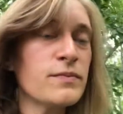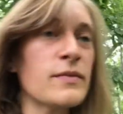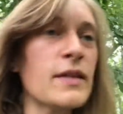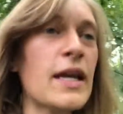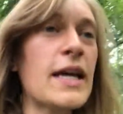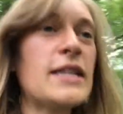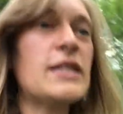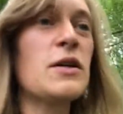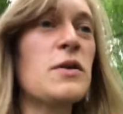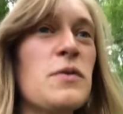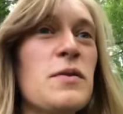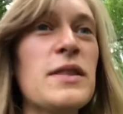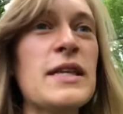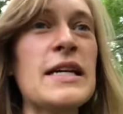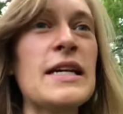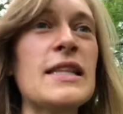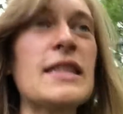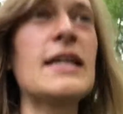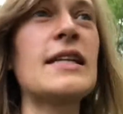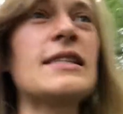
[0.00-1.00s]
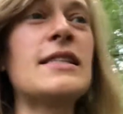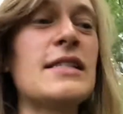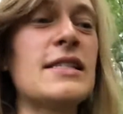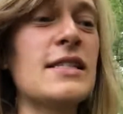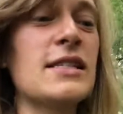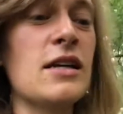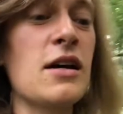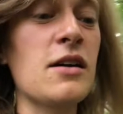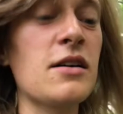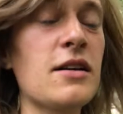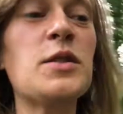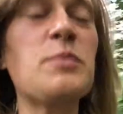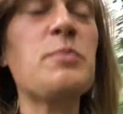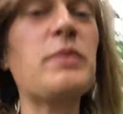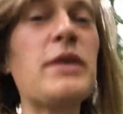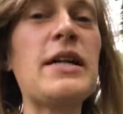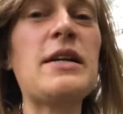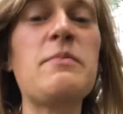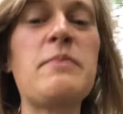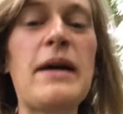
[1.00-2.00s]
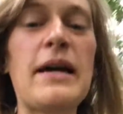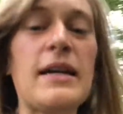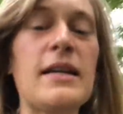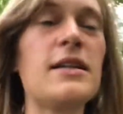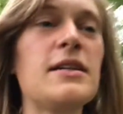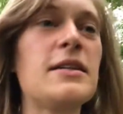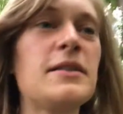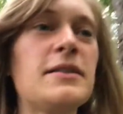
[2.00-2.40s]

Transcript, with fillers: I don't think that the skunk sprayed back here.